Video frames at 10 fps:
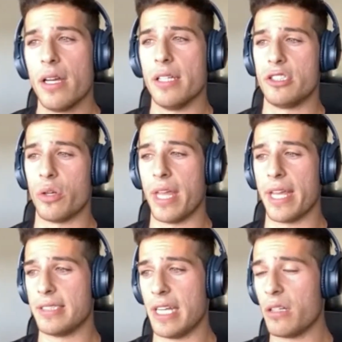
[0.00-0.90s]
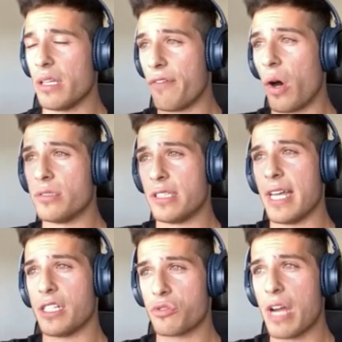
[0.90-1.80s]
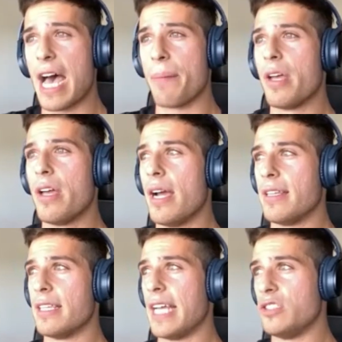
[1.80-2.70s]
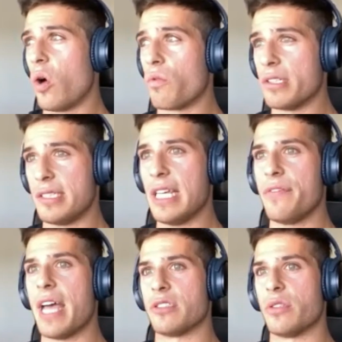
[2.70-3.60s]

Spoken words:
And so they continually fall into that trap, and then they don't receive that.